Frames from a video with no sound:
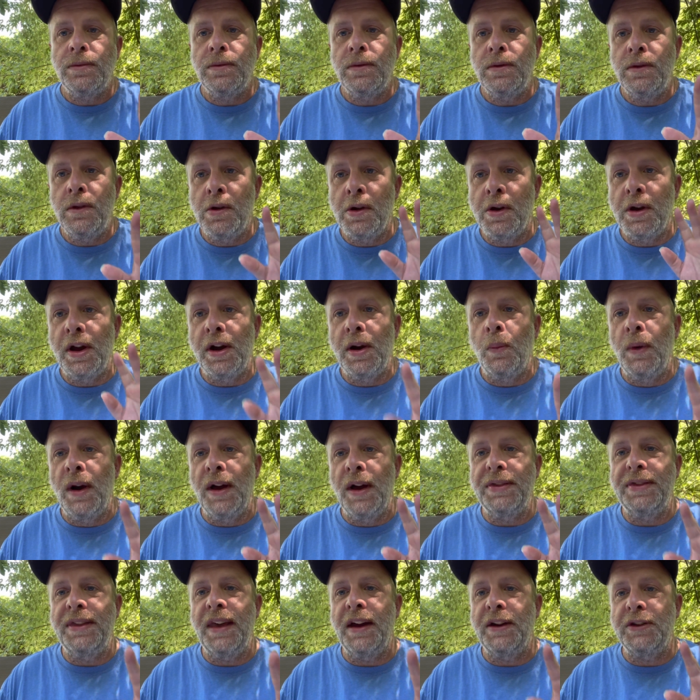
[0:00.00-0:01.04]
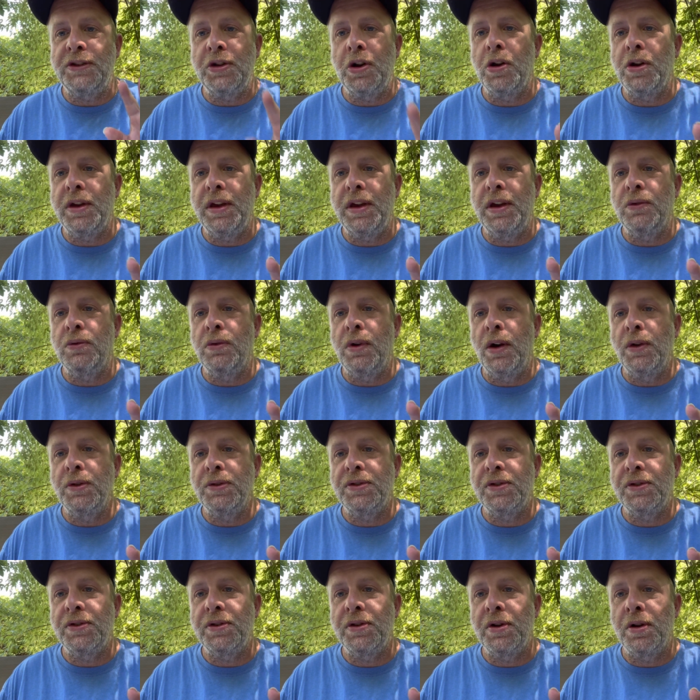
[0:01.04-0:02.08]
you're going to want that turkey
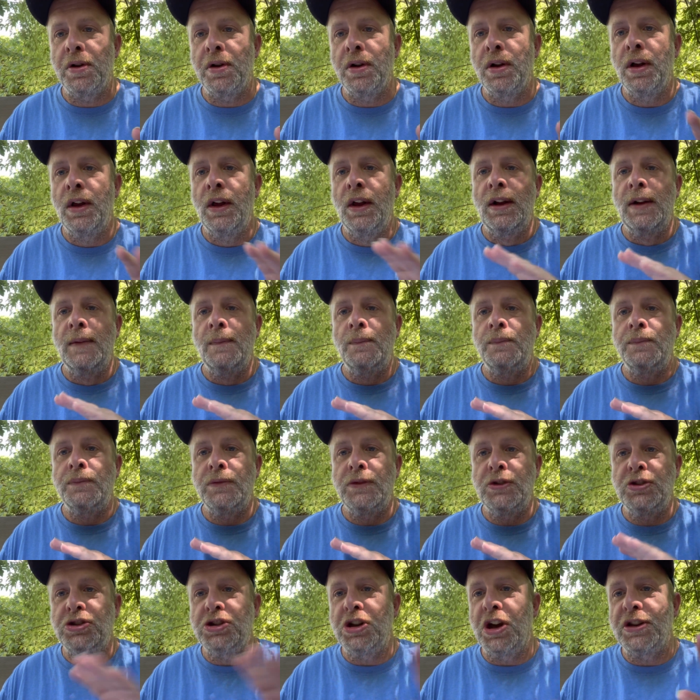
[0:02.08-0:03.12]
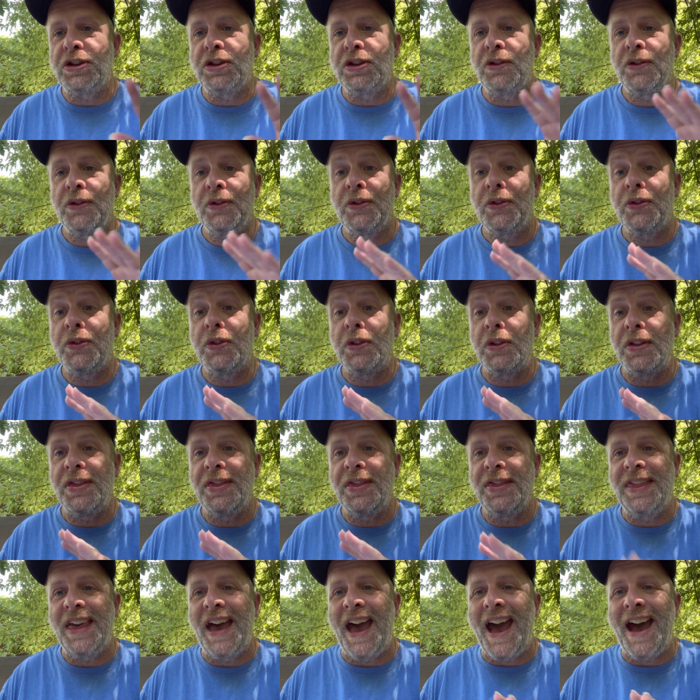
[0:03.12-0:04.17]
roaster just for
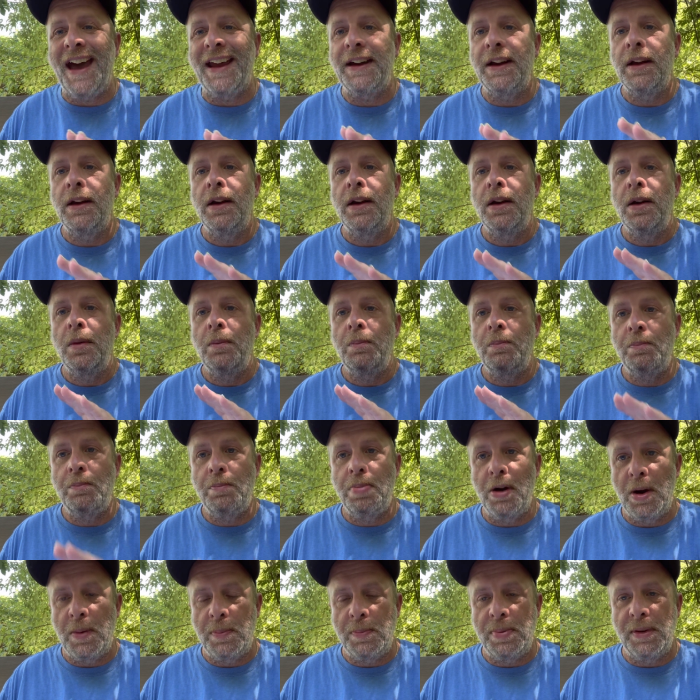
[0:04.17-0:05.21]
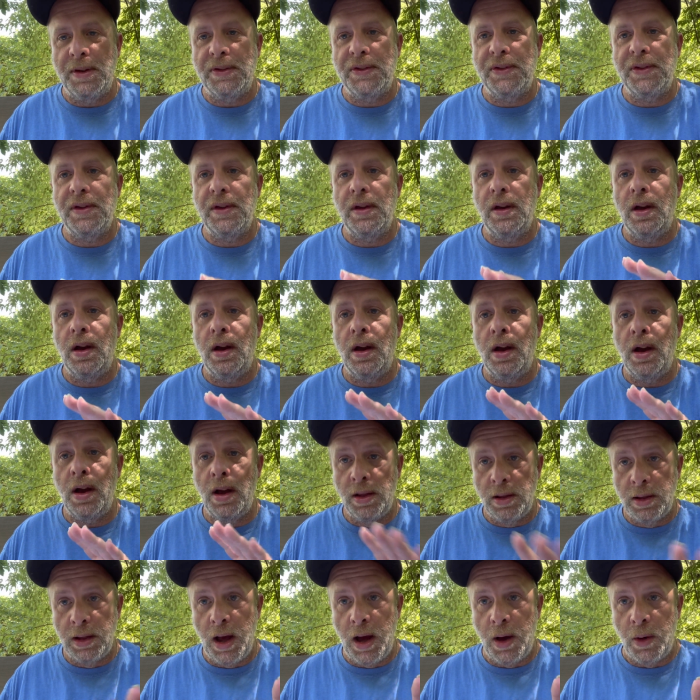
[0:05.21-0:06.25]
that purpose
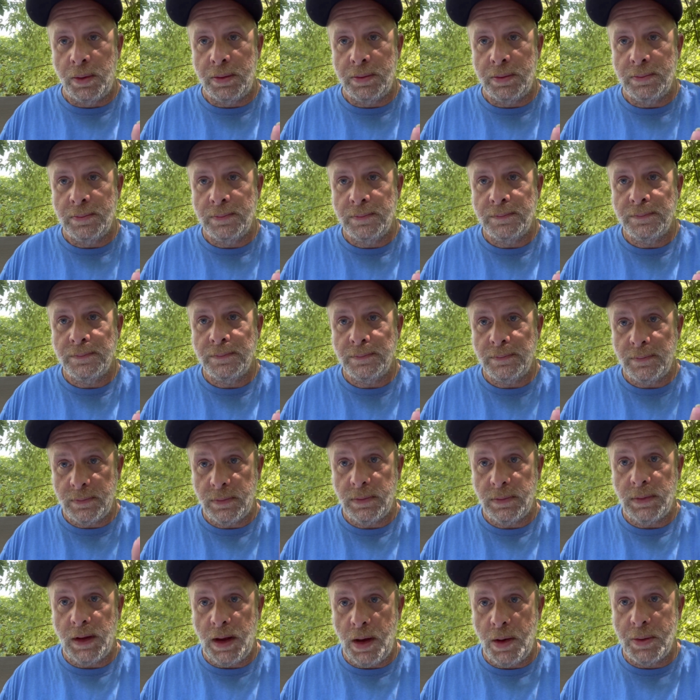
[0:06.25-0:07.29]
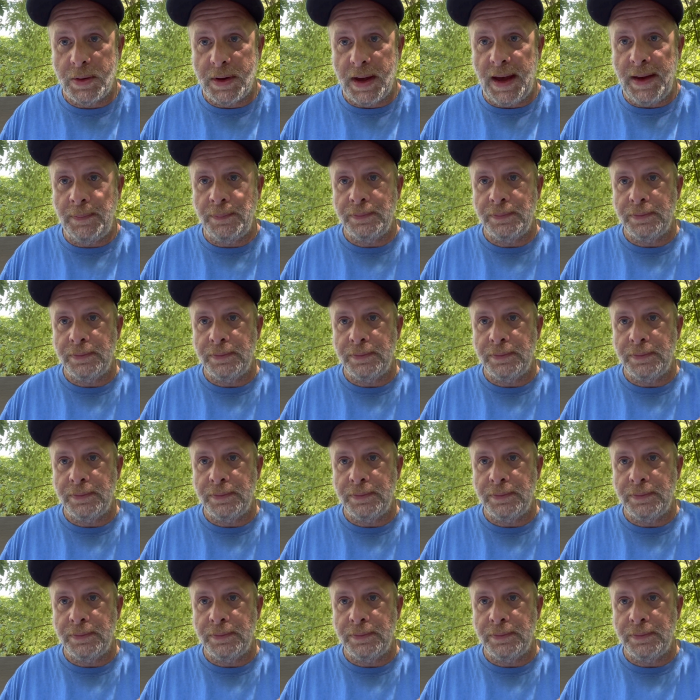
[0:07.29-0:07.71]
alone. Okay?